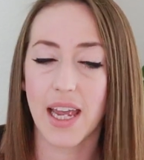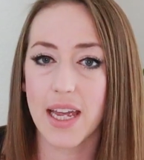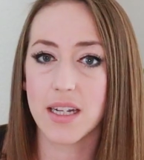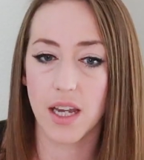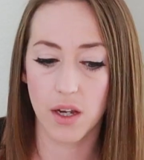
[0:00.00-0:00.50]

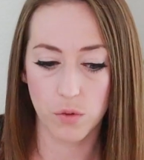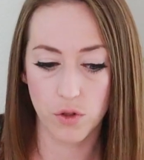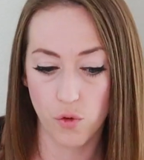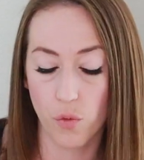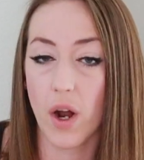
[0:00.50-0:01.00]
and it
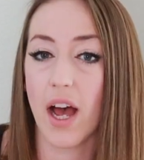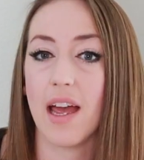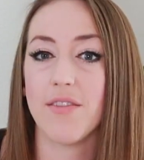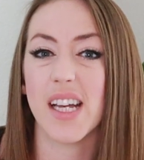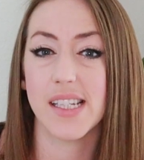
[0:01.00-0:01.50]
will
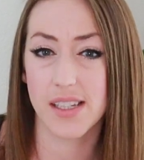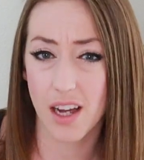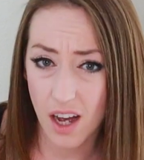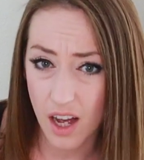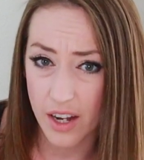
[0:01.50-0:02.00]
drive a
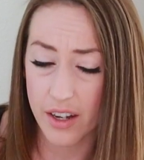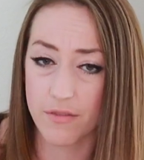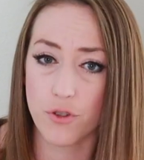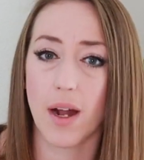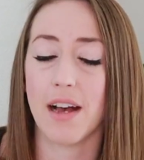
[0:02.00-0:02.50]
ton
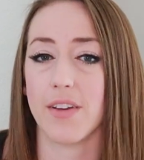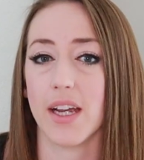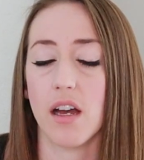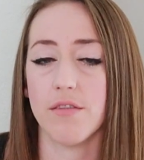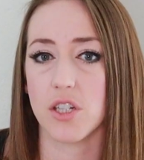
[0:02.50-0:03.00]
of
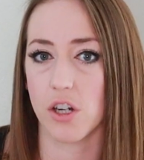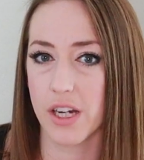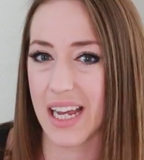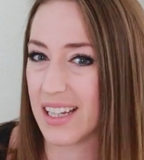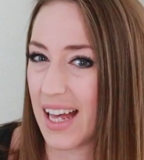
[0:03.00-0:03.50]
traffic of
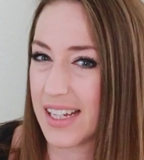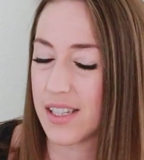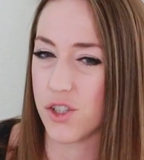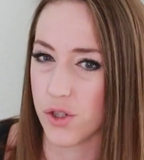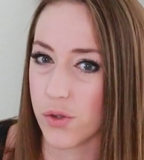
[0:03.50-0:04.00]
target
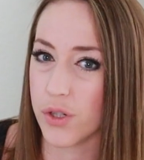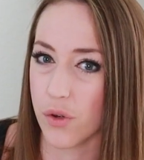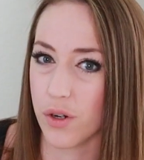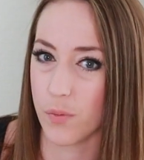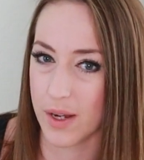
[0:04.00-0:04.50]
clients to
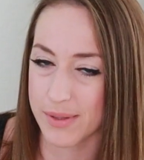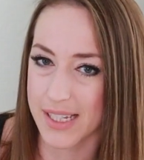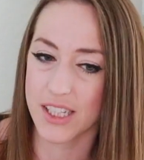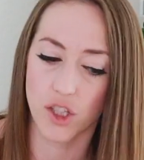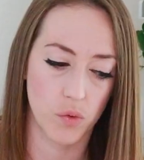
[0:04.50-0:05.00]
your website.